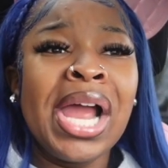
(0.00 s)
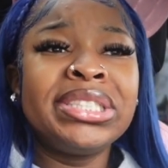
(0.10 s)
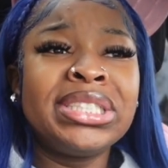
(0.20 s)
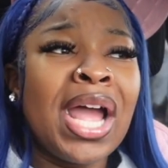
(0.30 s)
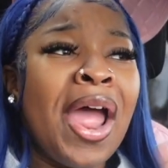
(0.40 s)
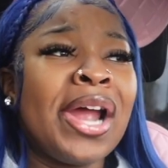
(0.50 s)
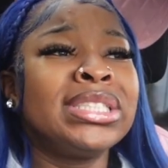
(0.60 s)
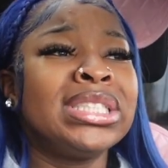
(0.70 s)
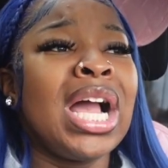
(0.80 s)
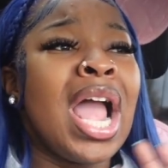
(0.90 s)

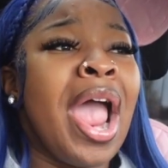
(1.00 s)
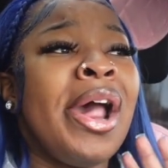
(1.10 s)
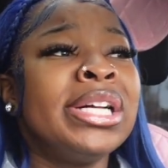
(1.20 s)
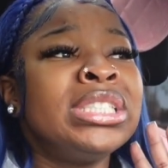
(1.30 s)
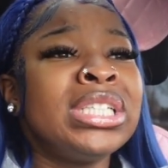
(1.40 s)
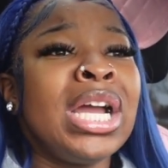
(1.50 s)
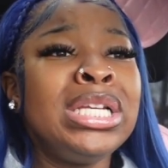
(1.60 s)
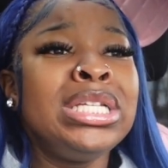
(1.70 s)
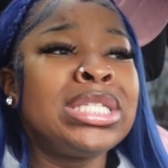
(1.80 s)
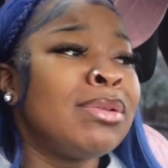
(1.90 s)
I
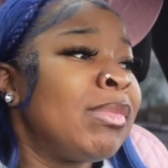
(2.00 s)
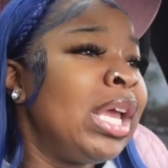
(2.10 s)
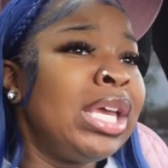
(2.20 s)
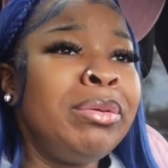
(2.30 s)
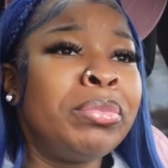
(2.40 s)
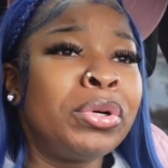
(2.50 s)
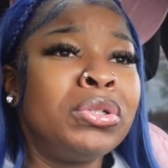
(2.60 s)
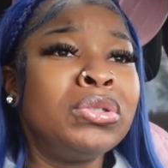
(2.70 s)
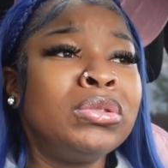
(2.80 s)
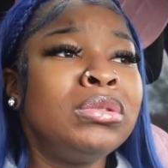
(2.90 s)
need some Nike
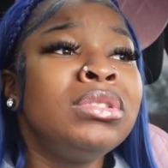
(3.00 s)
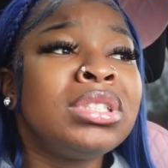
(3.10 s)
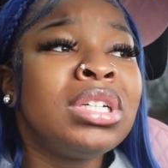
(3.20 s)
Bros.